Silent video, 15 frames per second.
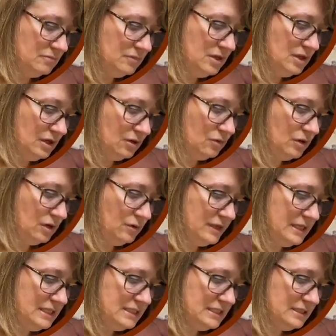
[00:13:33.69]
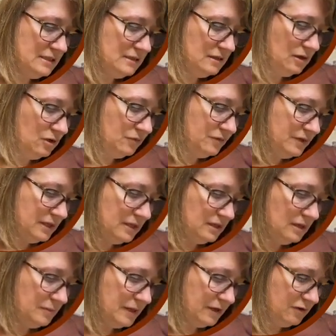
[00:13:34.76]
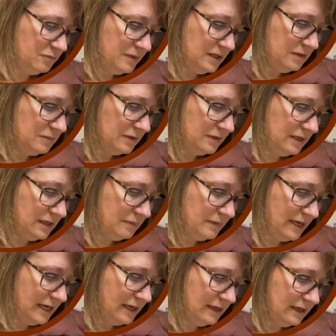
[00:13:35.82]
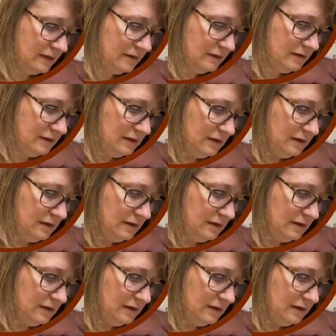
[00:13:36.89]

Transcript: you know, go easy on the amount of pigment that I'm adding.